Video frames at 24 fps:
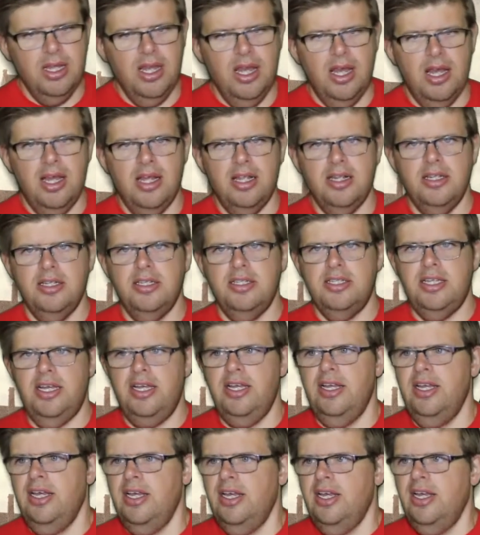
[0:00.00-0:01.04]

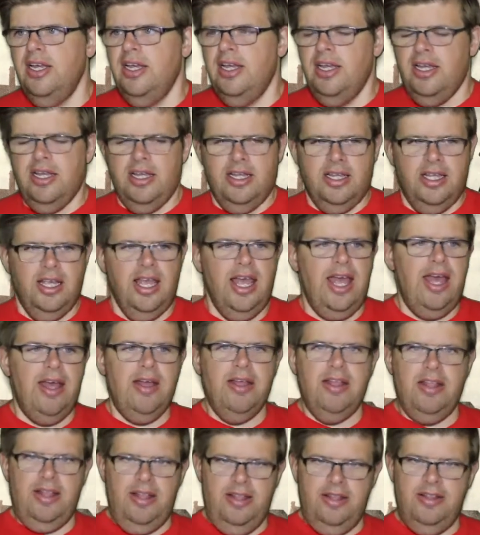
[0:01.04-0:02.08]
And
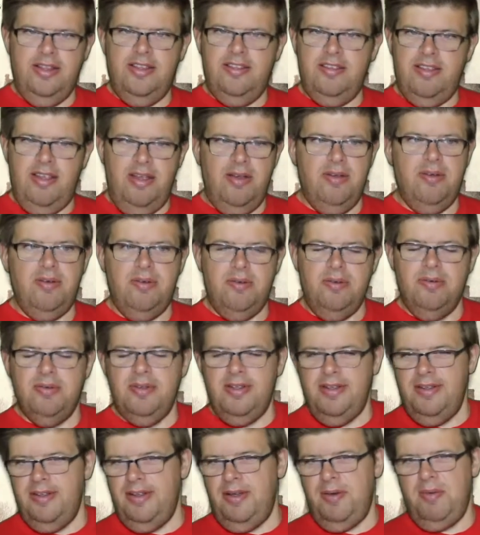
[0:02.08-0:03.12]
so
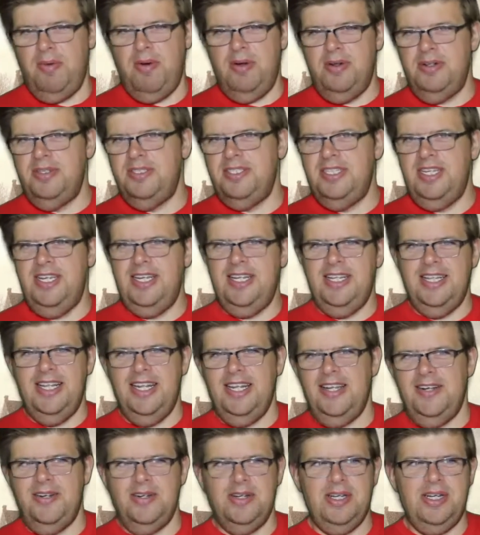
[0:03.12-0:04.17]
in one scene the
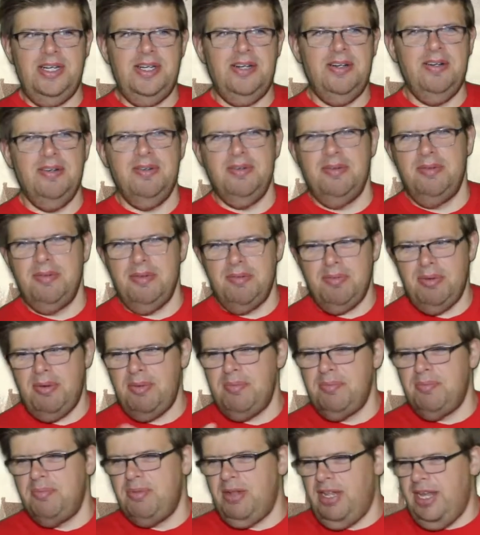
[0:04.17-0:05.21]
little girl and the
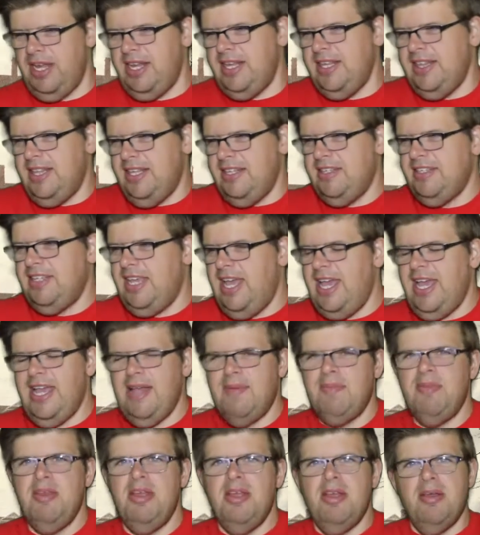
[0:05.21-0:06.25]
mum play this
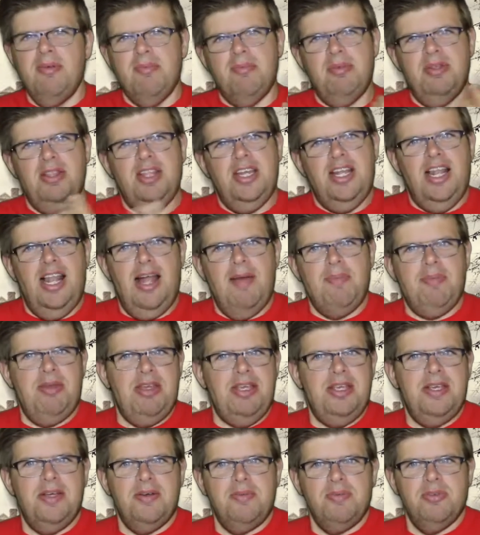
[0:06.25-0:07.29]
game, but the
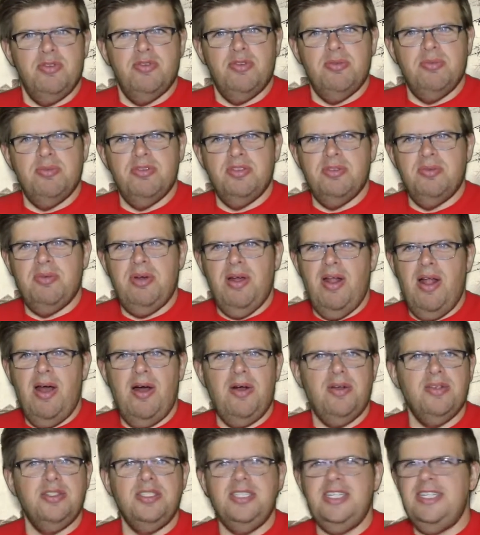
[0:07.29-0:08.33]
clapping comes from somewhere
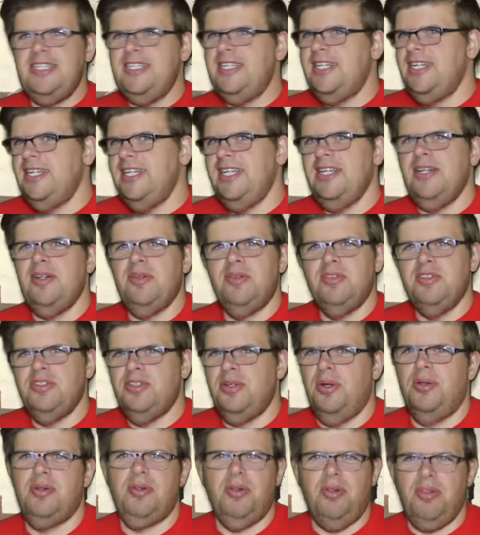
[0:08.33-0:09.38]
else, and it's little
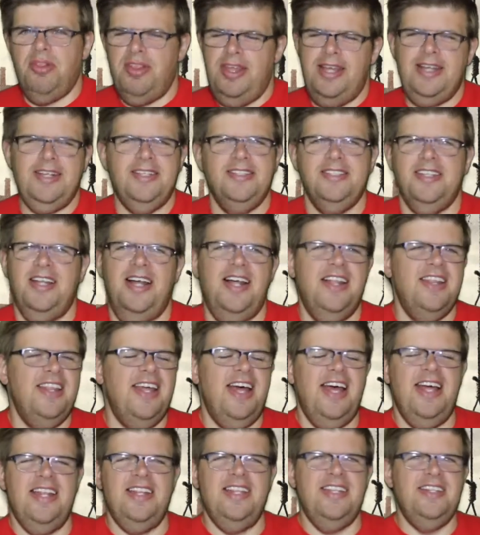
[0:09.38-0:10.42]
subtle things like
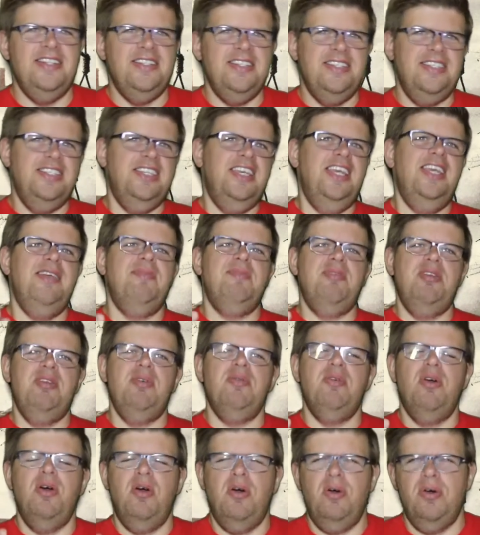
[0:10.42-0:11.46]
that that just keep you
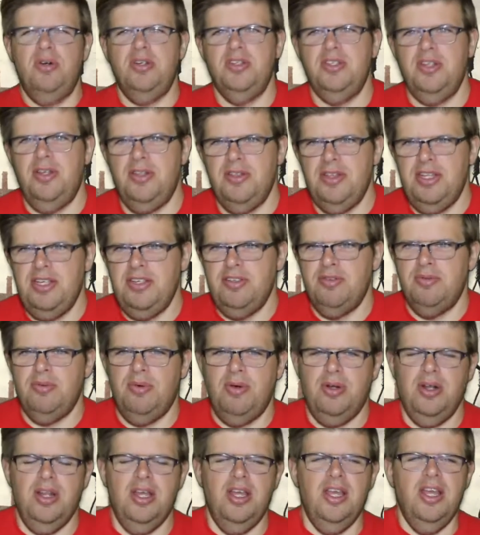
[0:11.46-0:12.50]
hooked on this
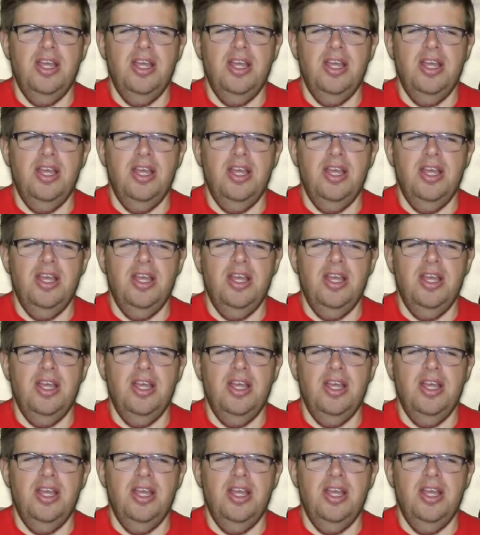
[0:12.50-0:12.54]
one.